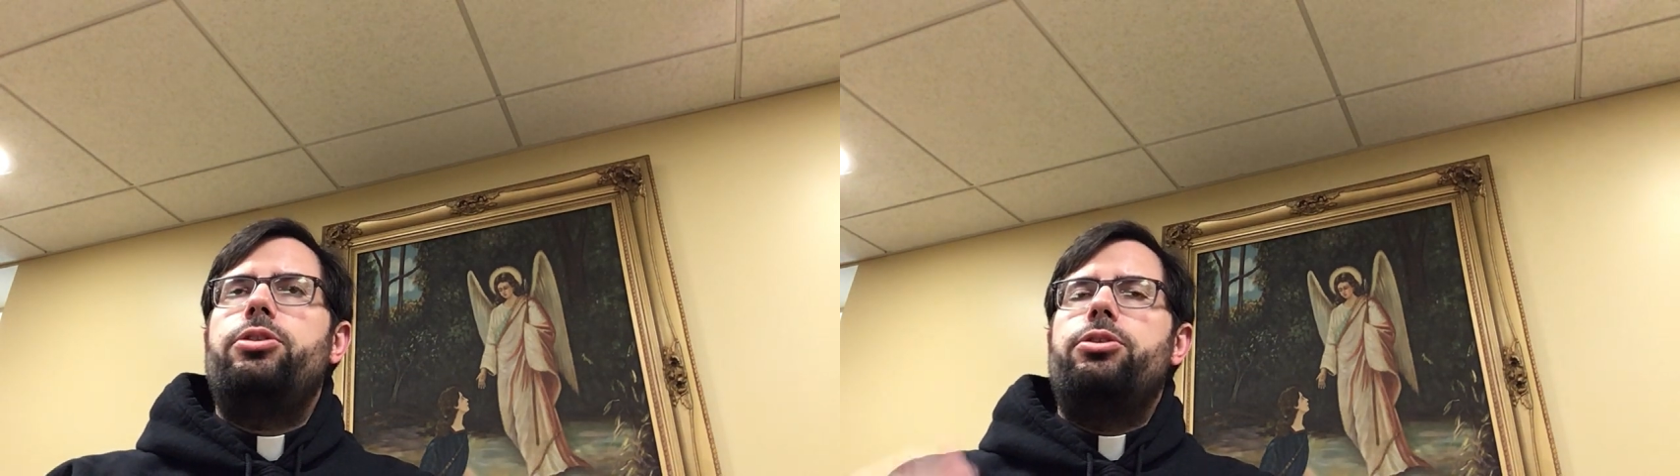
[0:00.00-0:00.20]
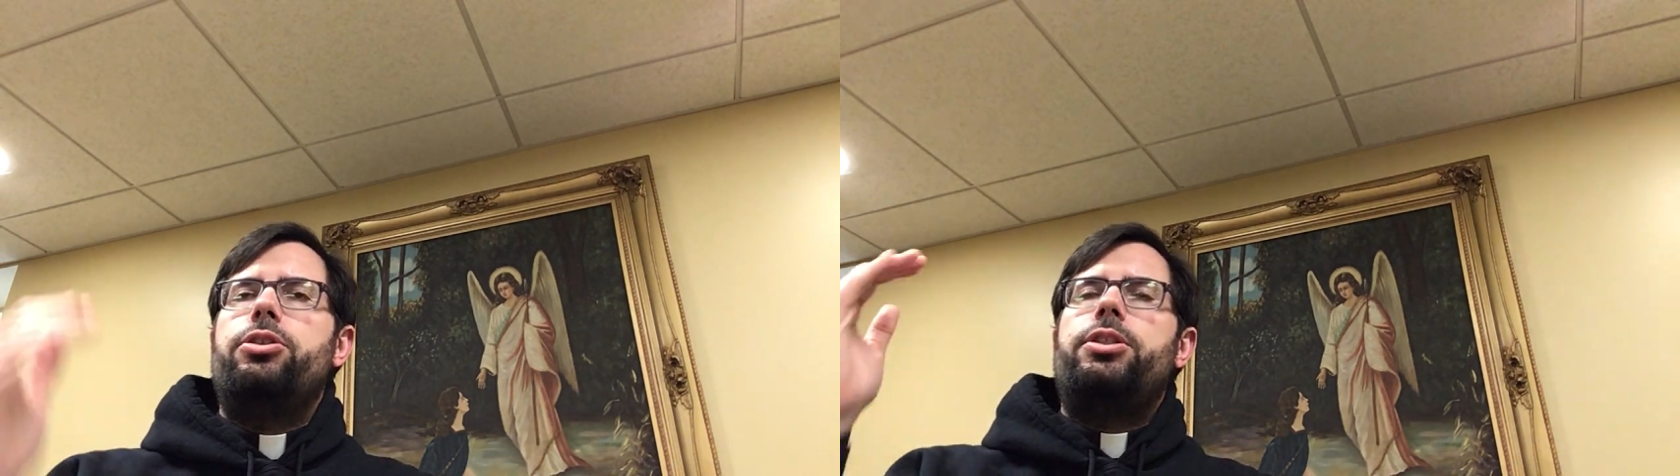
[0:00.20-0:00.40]

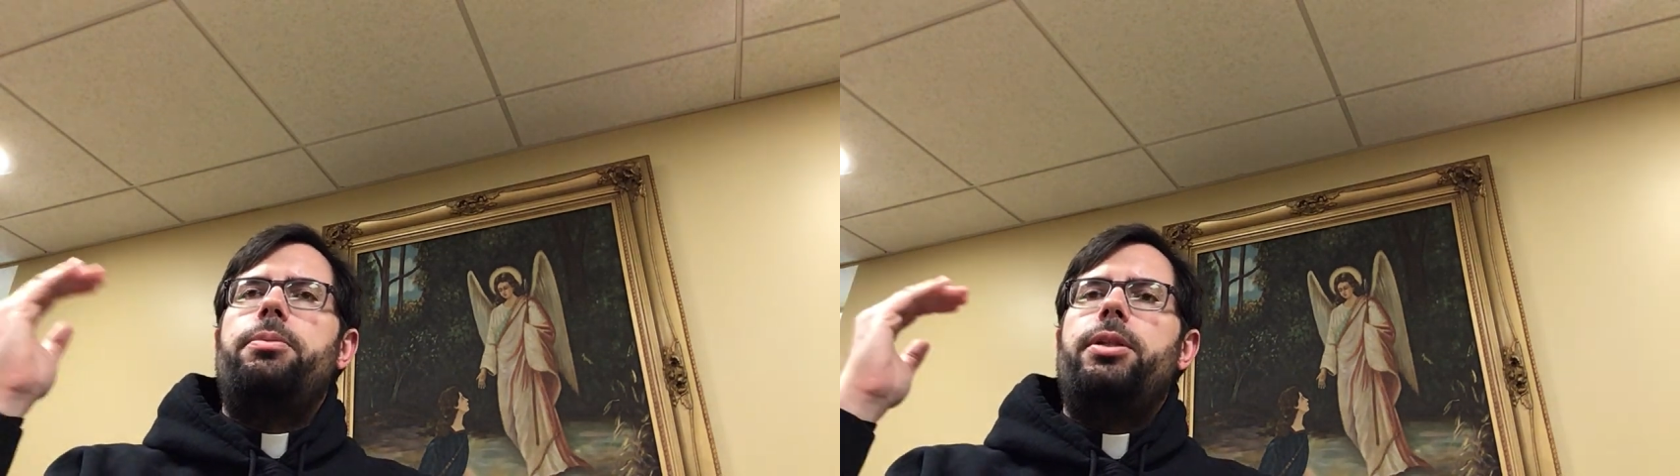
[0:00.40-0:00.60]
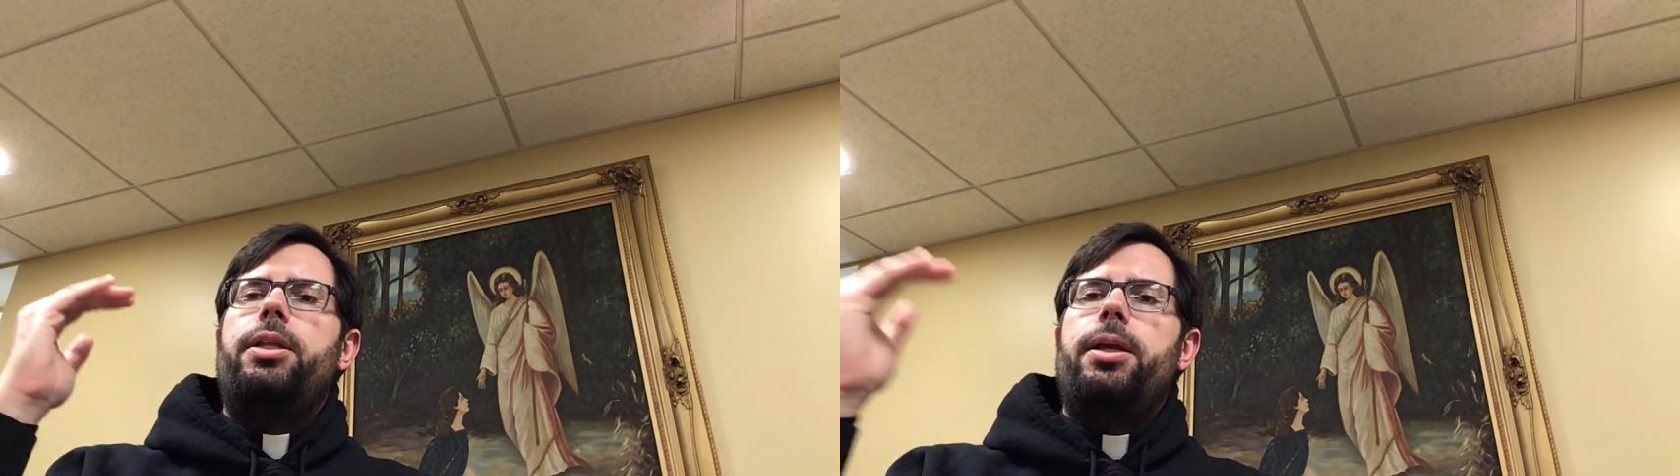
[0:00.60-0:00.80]
Those are some
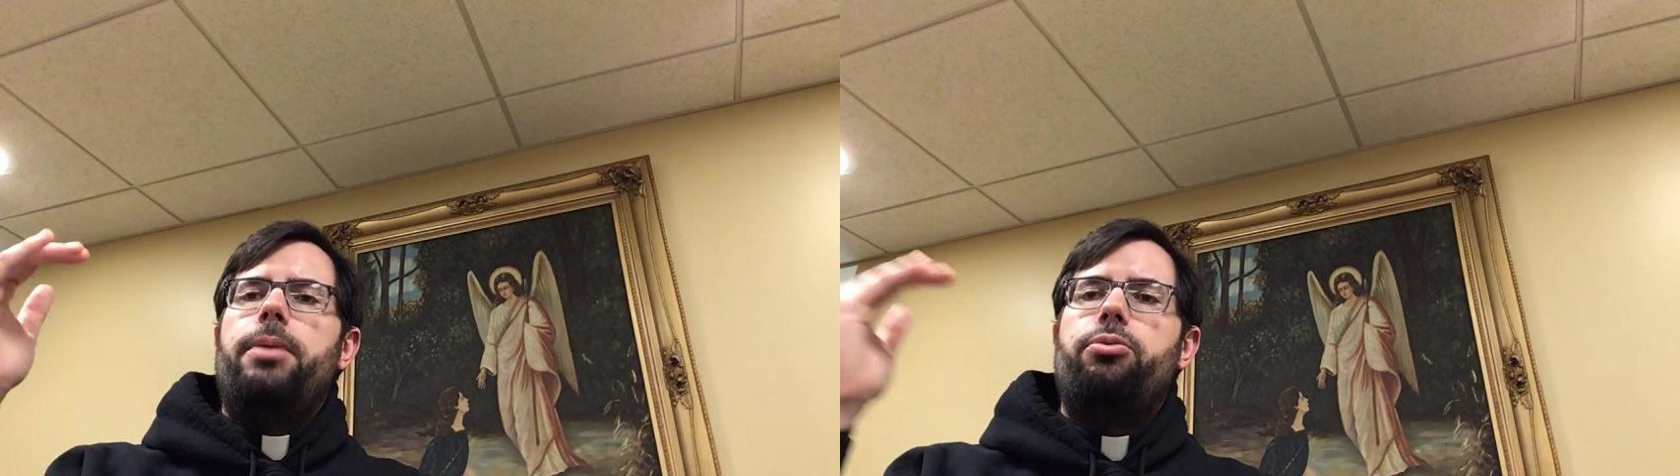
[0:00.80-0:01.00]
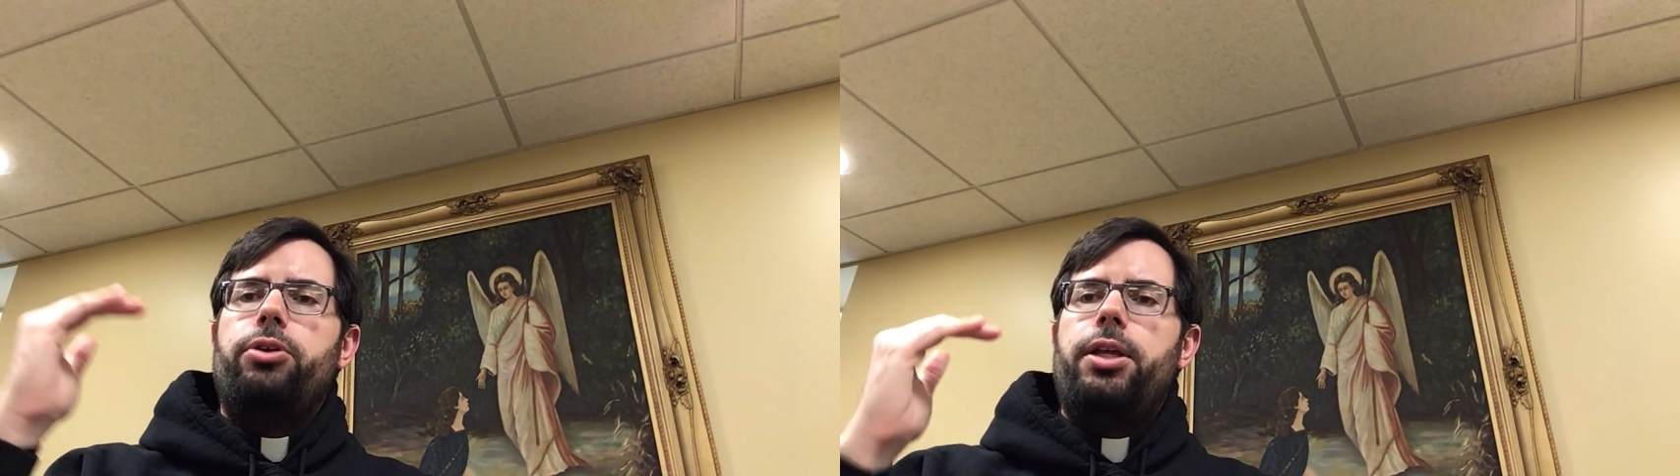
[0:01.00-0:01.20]
of the
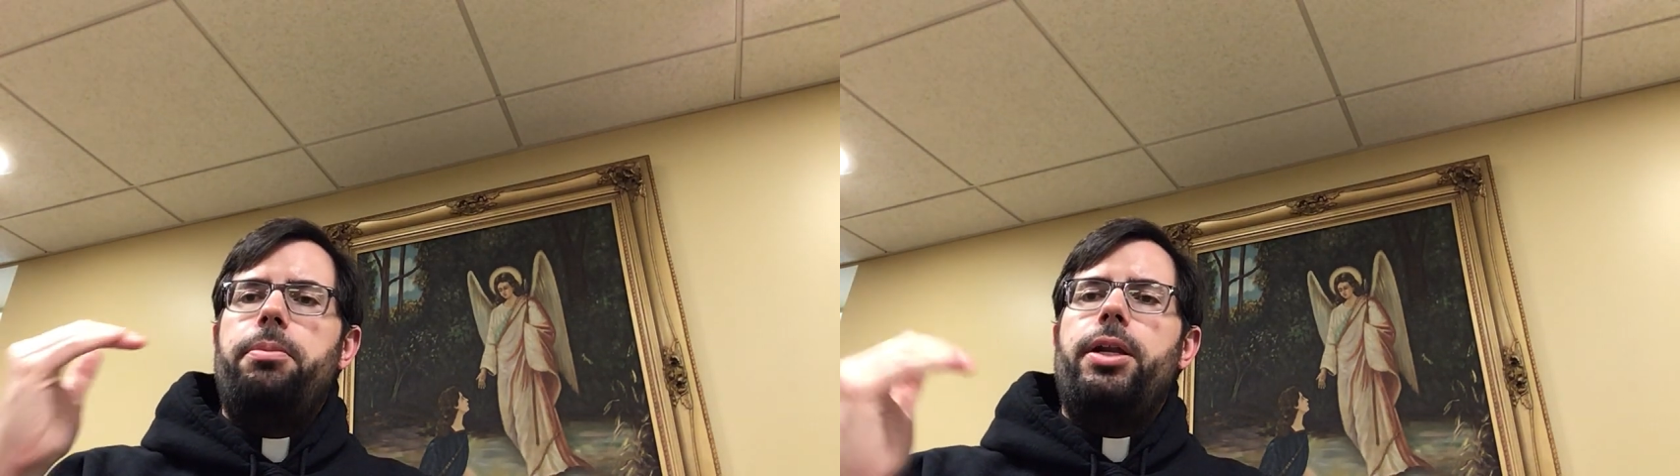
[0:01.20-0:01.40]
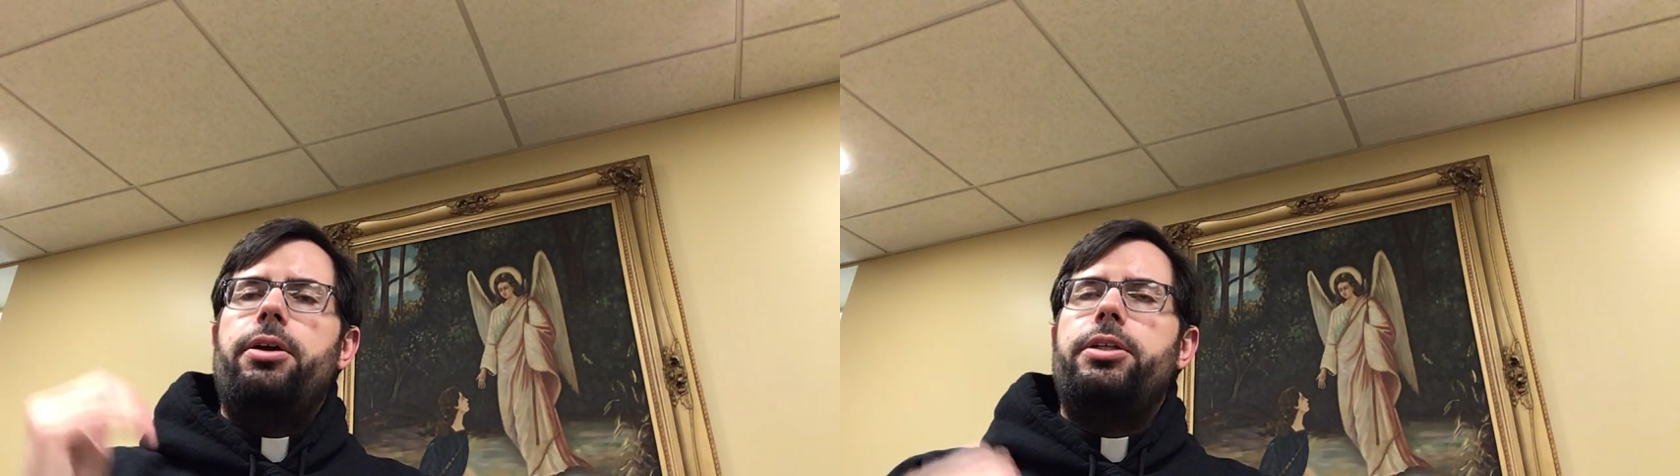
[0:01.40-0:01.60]

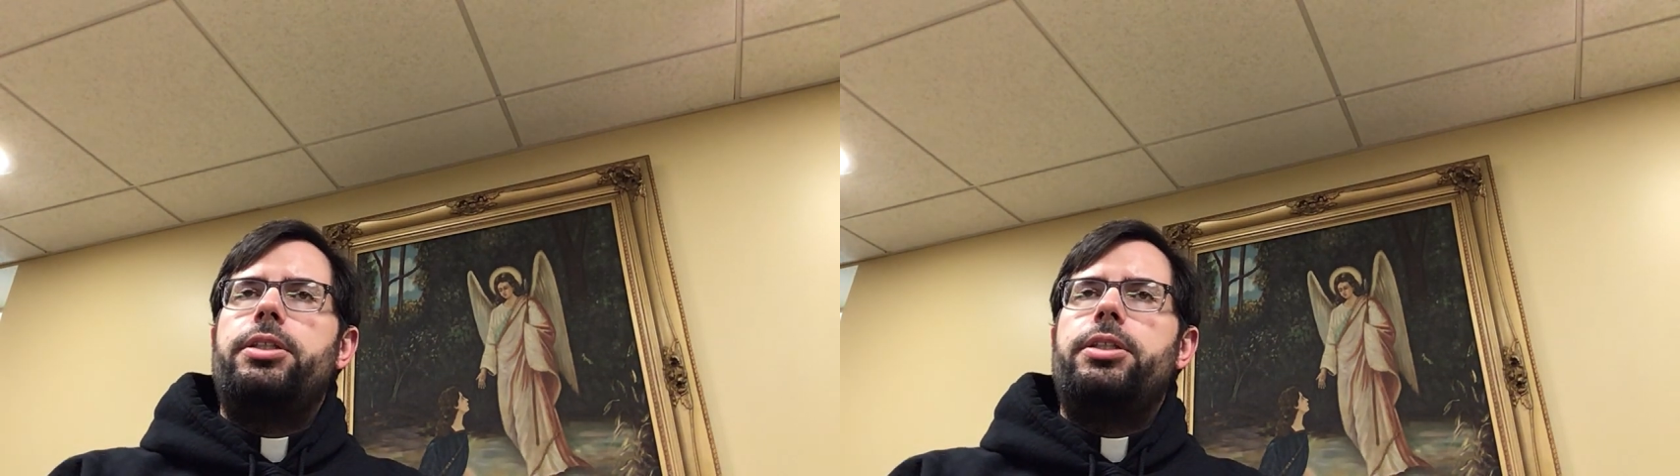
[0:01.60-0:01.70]
preliminaries